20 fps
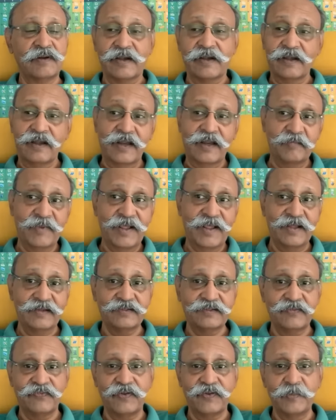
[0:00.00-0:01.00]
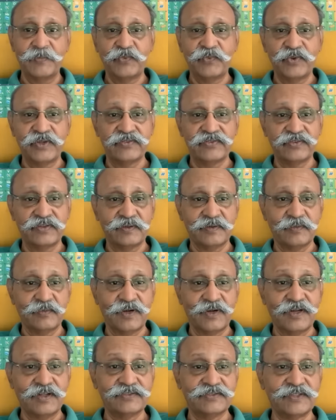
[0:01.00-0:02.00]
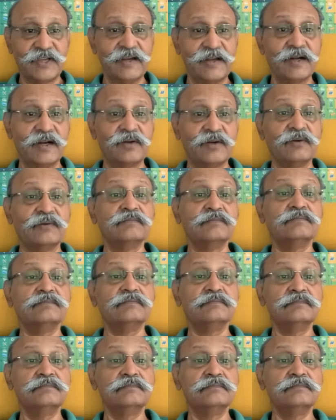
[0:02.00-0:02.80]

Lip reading: Right. Let me ask the flip question. What does China do?